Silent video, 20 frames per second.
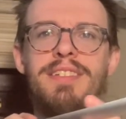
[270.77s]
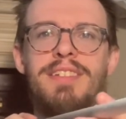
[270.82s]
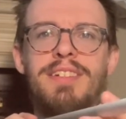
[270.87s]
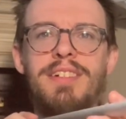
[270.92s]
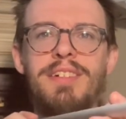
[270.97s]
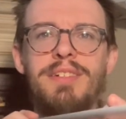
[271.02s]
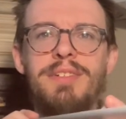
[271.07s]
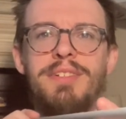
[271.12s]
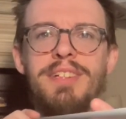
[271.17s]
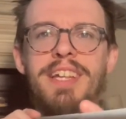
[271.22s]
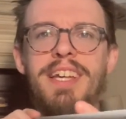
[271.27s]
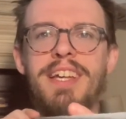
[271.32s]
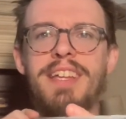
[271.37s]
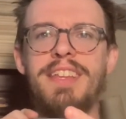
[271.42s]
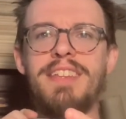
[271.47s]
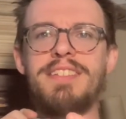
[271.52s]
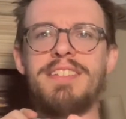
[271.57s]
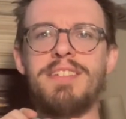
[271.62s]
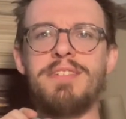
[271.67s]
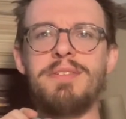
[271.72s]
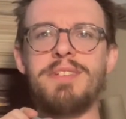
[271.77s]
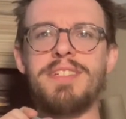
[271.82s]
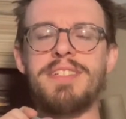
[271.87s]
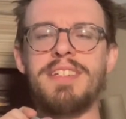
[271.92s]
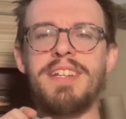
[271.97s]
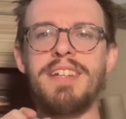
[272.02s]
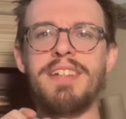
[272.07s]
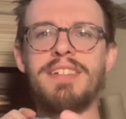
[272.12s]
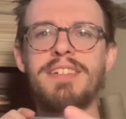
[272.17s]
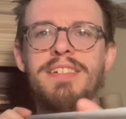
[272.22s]
Oh yeah, that's
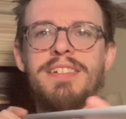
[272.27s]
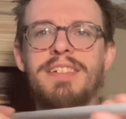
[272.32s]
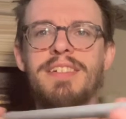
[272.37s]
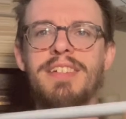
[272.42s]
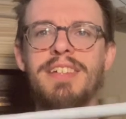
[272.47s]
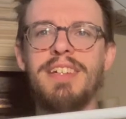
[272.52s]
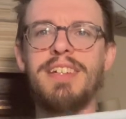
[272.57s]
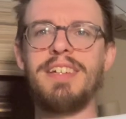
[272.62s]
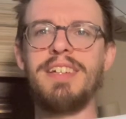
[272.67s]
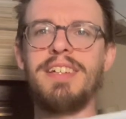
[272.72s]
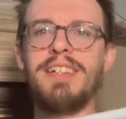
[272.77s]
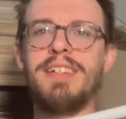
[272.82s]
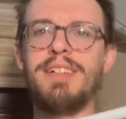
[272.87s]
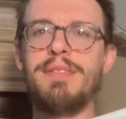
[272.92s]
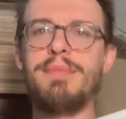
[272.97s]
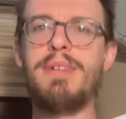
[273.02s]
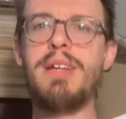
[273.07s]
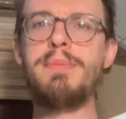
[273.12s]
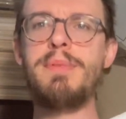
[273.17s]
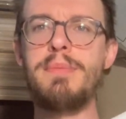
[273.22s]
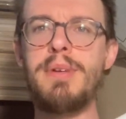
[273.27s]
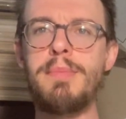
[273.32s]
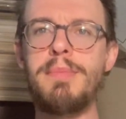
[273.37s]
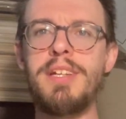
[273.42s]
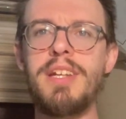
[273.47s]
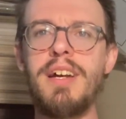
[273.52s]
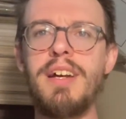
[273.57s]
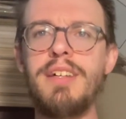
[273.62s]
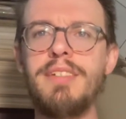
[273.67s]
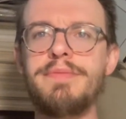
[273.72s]
interesting. Maybe, maybe
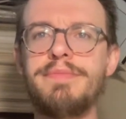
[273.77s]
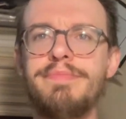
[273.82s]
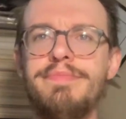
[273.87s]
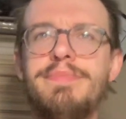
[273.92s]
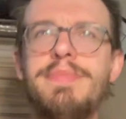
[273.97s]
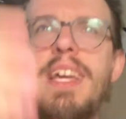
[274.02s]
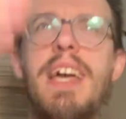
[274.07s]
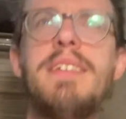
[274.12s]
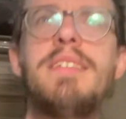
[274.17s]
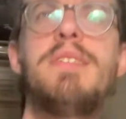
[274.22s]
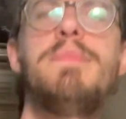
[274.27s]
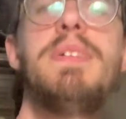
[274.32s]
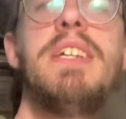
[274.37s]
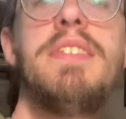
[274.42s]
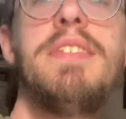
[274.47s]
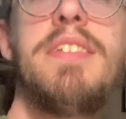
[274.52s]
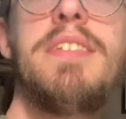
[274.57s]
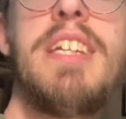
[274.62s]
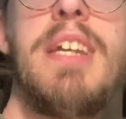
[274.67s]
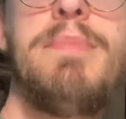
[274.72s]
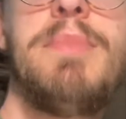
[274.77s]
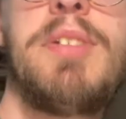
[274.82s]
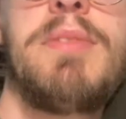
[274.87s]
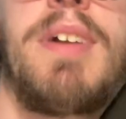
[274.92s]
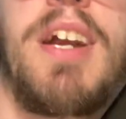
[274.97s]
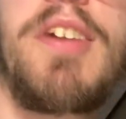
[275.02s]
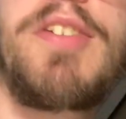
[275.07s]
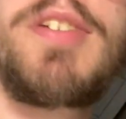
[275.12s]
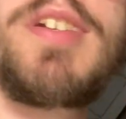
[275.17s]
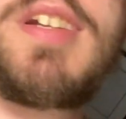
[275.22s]
not. Has to be in the same
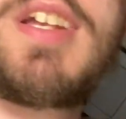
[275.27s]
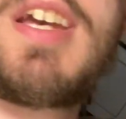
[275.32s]
direction